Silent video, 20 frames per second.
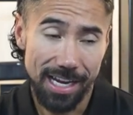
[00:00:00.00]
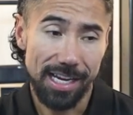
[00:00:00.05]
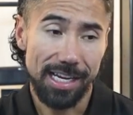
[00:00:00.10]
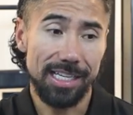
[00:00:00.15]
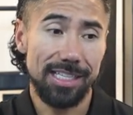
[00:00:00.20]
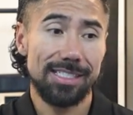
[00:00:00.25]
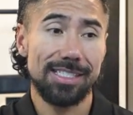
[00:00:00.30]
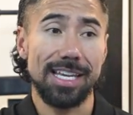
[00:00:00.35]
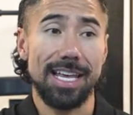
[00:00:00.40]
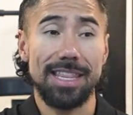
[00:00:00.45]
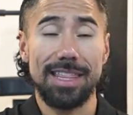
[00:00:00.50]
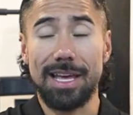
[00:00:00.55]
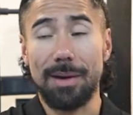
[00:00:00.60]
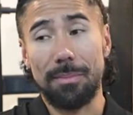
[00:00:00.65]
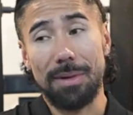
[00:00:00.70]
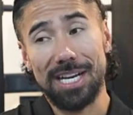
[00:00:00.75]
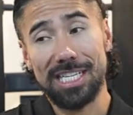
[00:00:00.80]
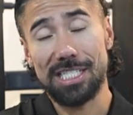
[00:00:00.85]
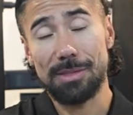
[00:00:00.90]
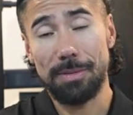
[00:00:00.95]
He said that
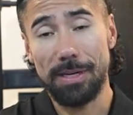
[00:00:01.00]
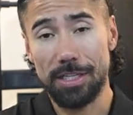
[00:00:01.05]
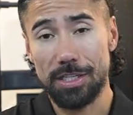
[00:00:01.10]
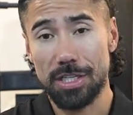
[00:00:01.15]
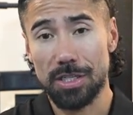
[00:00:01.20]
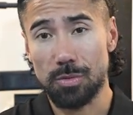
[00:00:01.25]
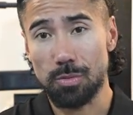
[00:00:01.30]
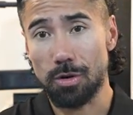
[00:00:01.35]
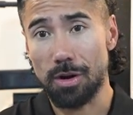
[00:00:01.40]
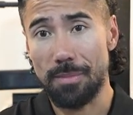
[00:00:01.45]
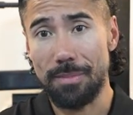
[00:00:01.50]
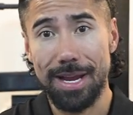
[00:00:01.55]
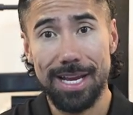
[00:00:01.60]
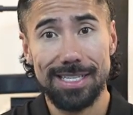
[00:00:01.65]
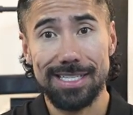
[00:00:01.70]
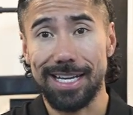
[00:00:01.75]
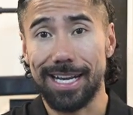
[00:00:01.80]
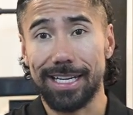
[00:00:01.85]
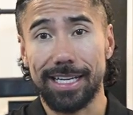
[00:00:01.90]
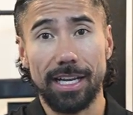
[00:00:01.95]
my speeches were
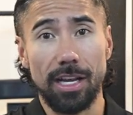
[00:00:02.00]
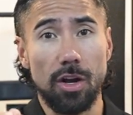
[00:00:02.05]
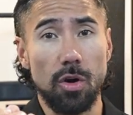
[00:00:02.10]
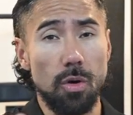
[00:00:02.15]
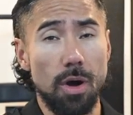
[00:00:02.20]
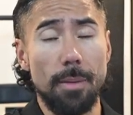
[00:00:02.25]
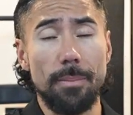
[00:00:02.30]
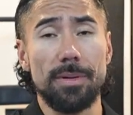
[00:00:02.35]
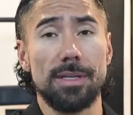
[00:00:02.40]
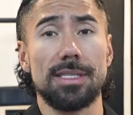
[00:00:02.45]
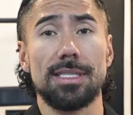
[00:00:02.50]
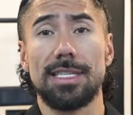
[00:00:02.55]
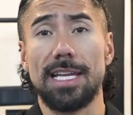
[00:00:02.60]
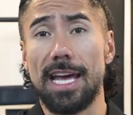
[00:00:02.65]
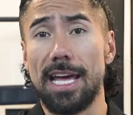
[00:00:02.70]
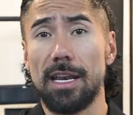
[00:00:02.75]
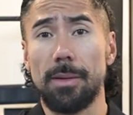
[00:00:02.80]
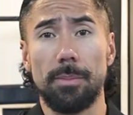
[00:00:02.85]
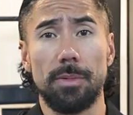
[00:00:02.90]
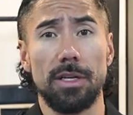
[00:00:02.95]
amazing. I can go up and
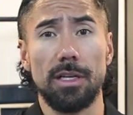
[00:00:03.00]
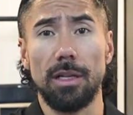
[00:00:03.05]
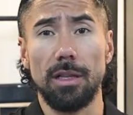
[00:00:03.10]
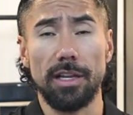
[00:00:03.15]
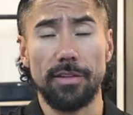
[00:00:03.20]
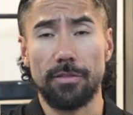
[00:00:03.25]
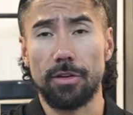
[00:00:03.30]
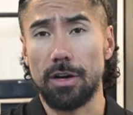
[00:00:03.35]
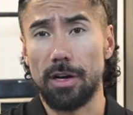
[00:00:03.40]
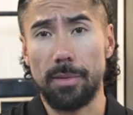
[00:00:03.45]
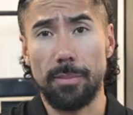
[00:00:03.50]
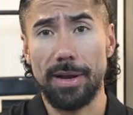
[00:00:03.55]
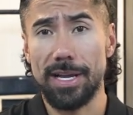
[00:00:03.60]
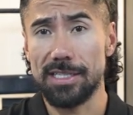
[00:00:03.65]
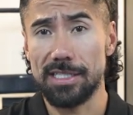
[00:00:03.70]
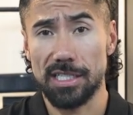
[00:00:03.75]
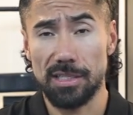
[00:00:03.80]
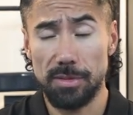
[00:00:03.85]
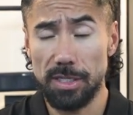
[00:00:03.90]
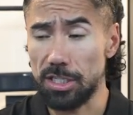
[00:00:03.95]
stand up and deliver an
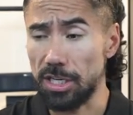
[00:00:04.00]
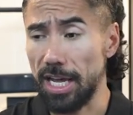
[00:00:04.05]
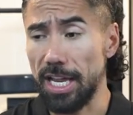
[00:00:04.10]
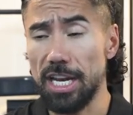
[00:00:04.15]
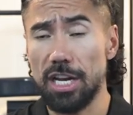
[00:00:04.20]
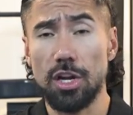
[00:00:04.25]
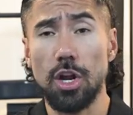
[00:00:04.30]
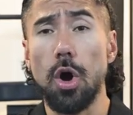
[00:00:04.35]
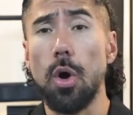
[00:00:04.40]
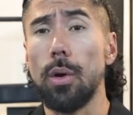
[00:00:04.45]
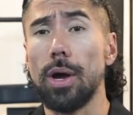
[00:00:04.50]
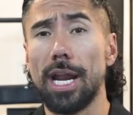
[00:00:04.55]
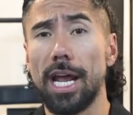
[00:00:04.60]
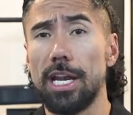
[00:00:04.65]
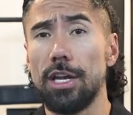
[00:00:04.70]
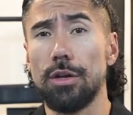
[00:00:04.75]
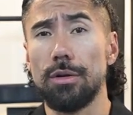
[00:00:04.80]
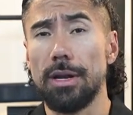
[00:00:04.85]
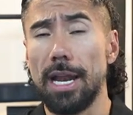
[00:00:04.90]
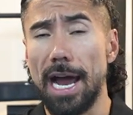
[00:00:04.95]
amazing speech. I didn't know what I
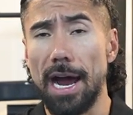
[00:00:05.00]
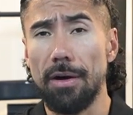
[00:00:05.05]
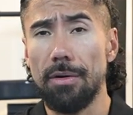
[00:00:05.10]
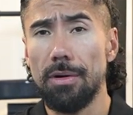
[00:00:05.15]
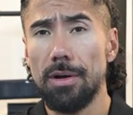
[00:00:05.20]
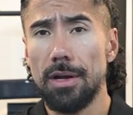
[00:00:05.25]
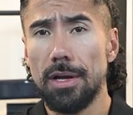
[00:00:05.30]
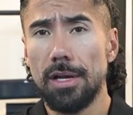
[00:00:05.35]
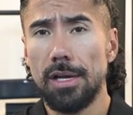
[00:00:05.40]
knew now.